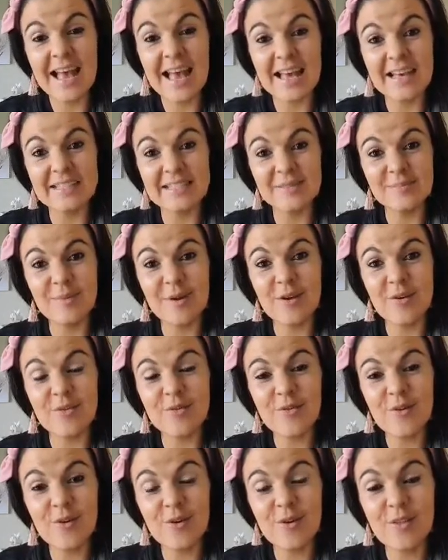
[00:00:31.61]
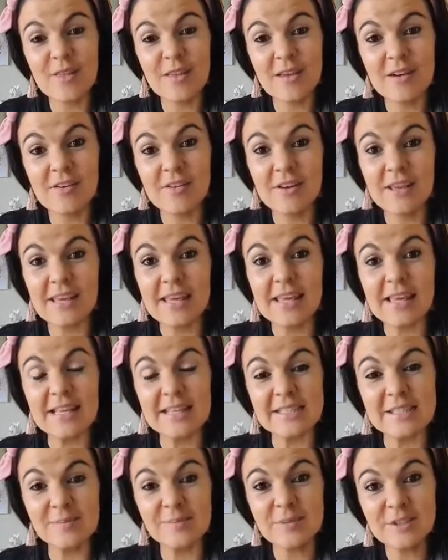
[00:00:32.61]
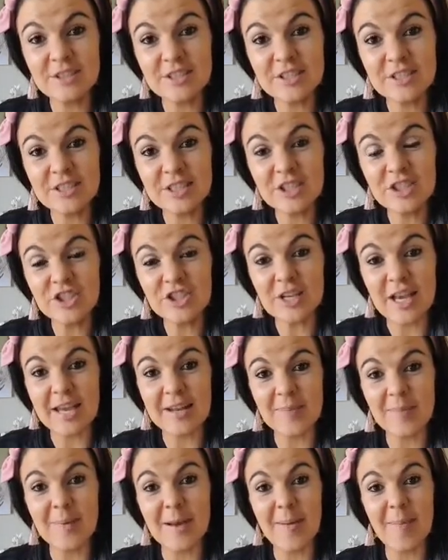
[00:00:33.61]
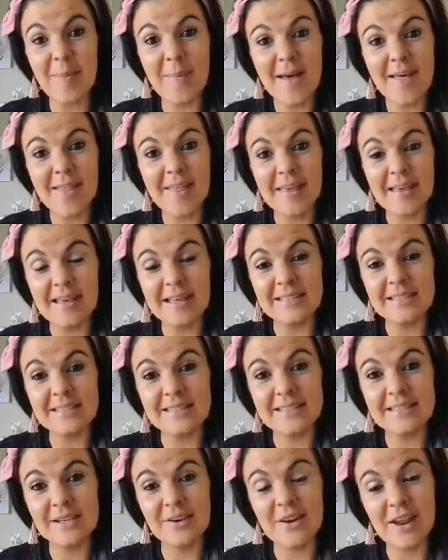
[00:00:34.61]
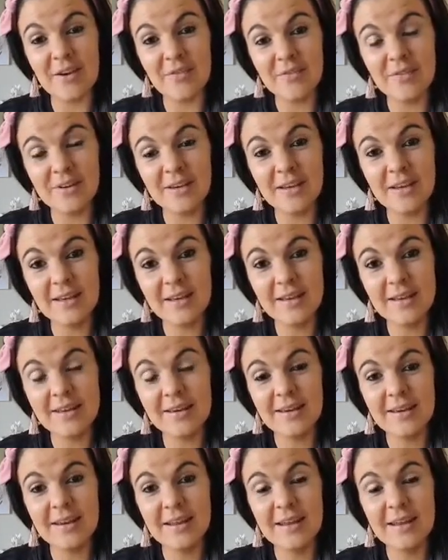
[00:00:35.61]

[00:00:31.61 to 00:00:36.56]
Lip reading: As my father, he is British and my mother is South African.